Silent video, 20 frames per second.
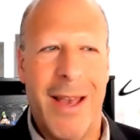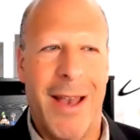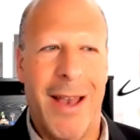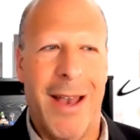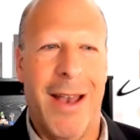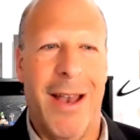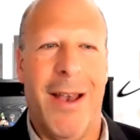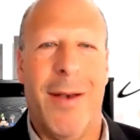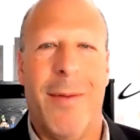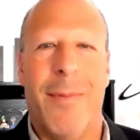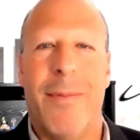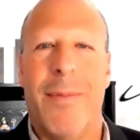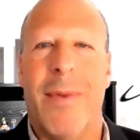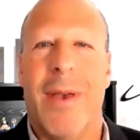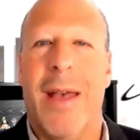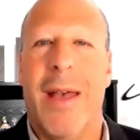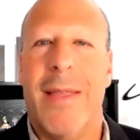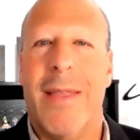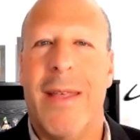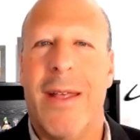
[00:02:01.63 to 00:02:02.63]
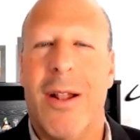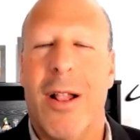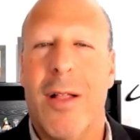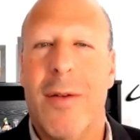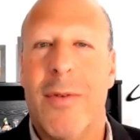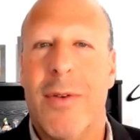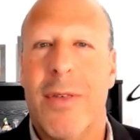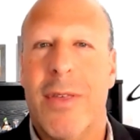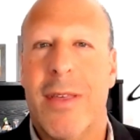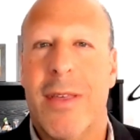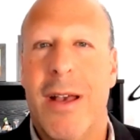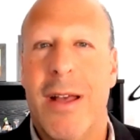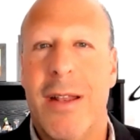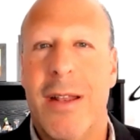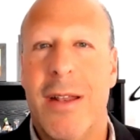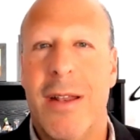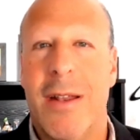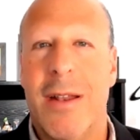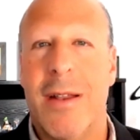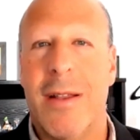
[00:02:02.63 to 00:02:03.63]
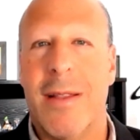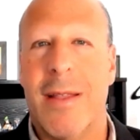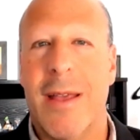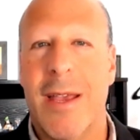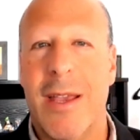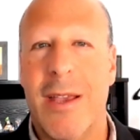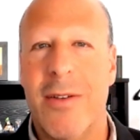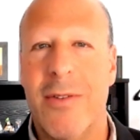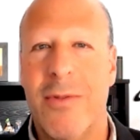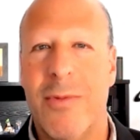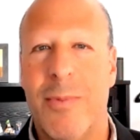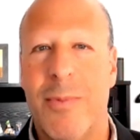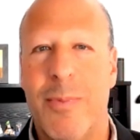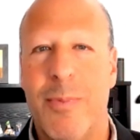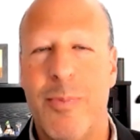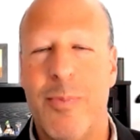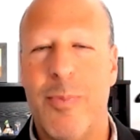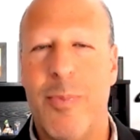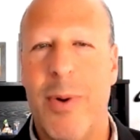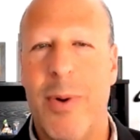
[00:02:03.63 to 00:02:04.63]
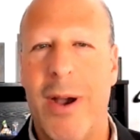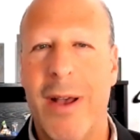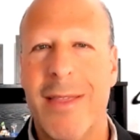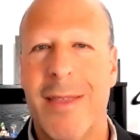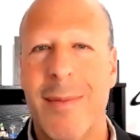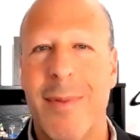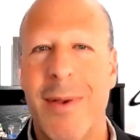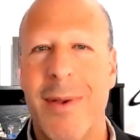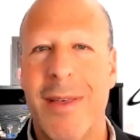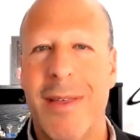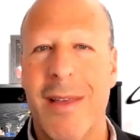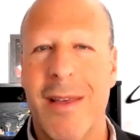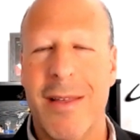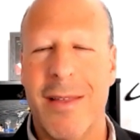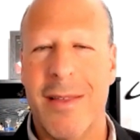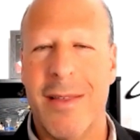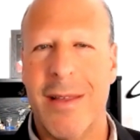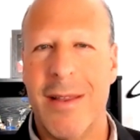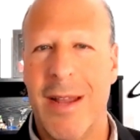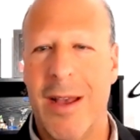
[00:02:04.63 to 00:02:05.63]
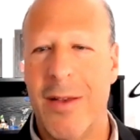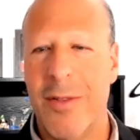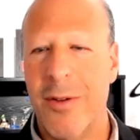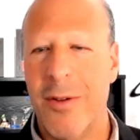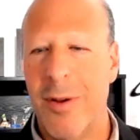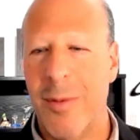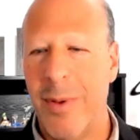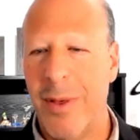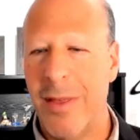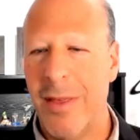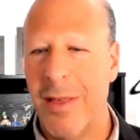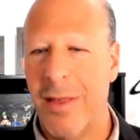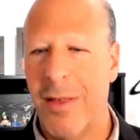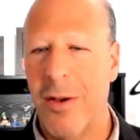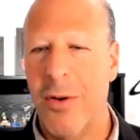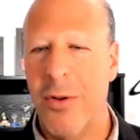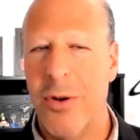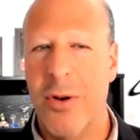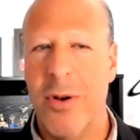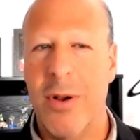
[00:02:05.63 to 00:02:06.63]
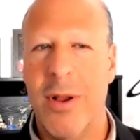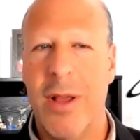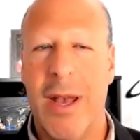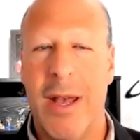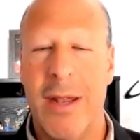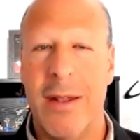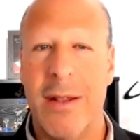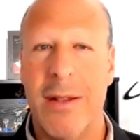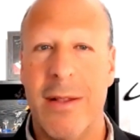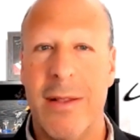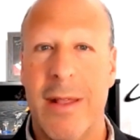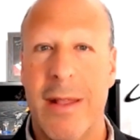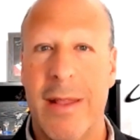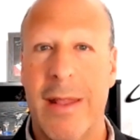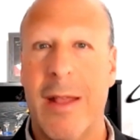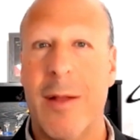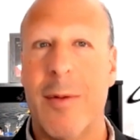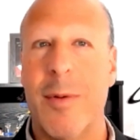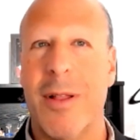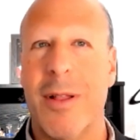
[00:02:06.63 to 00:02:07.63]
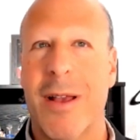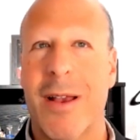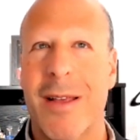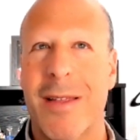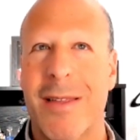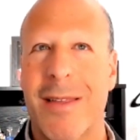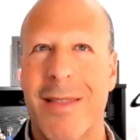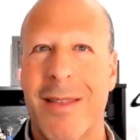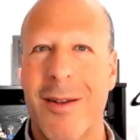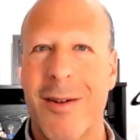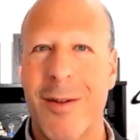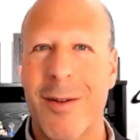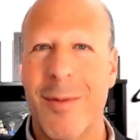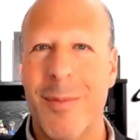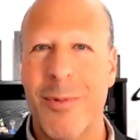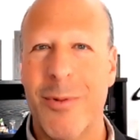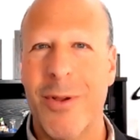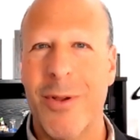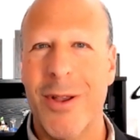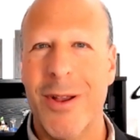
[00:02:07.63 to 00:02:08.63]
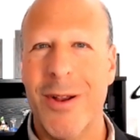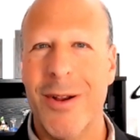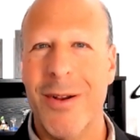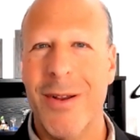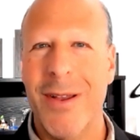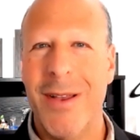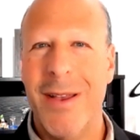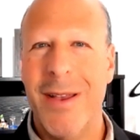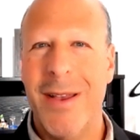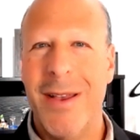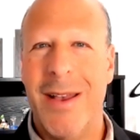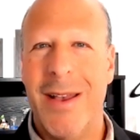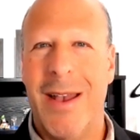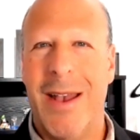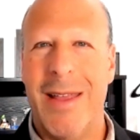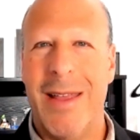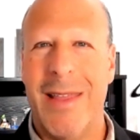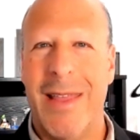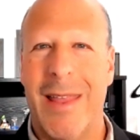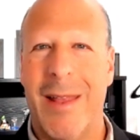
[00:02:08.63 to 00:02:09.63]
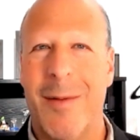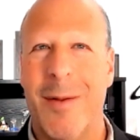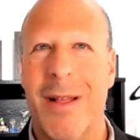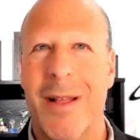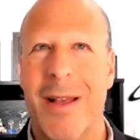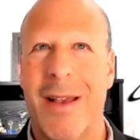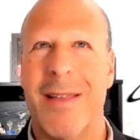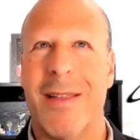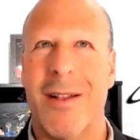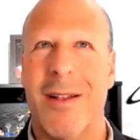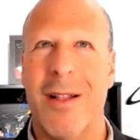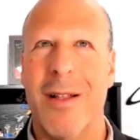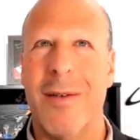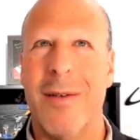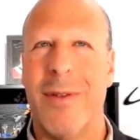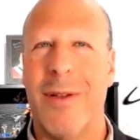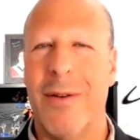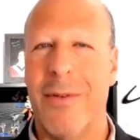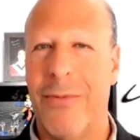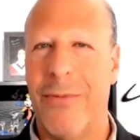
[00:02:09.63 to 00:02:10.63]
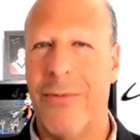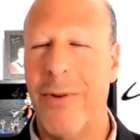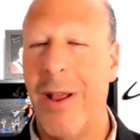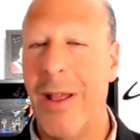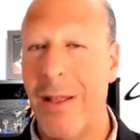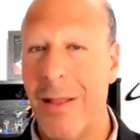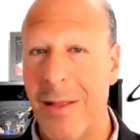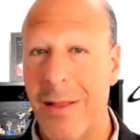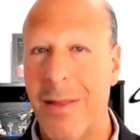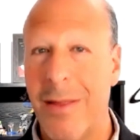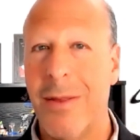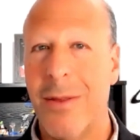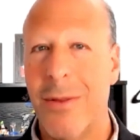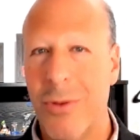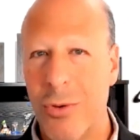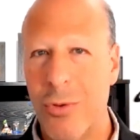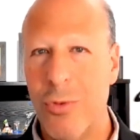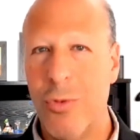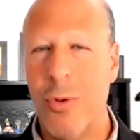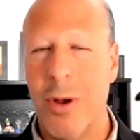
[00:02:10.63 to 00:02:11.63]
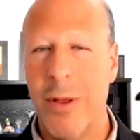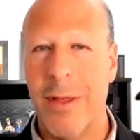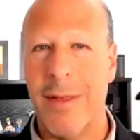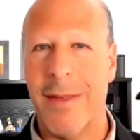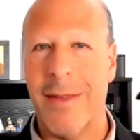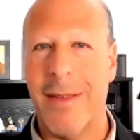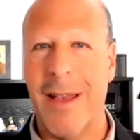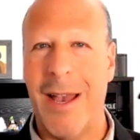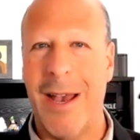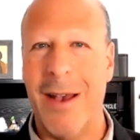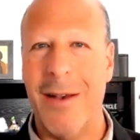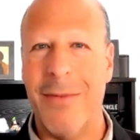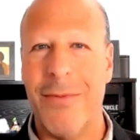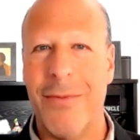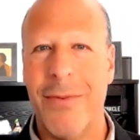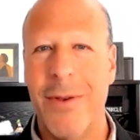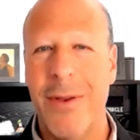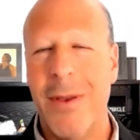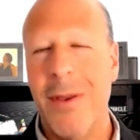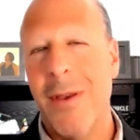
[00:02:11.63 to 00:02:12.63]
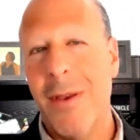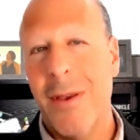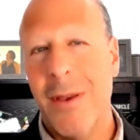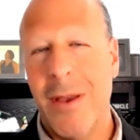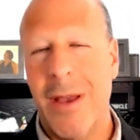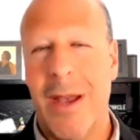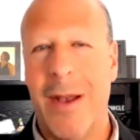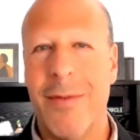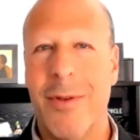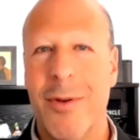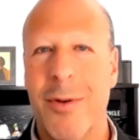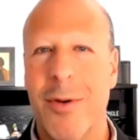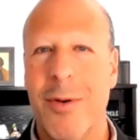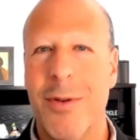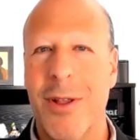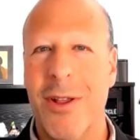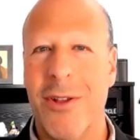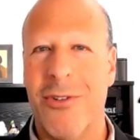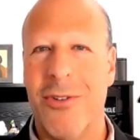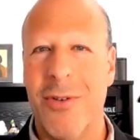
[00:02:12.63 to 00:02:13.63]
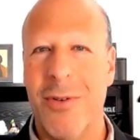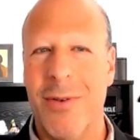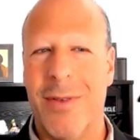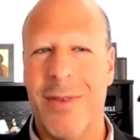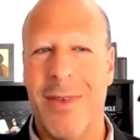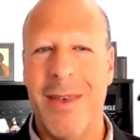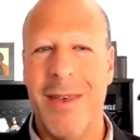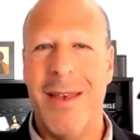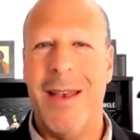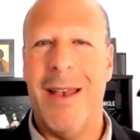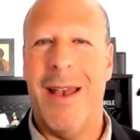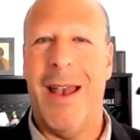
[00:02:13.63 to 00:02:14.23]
And then all of a sudden, they've bought the business and now they're a business owner. And then they realize that they're an employer. And then they realize that all of their friends, who are the staff, have their own issues.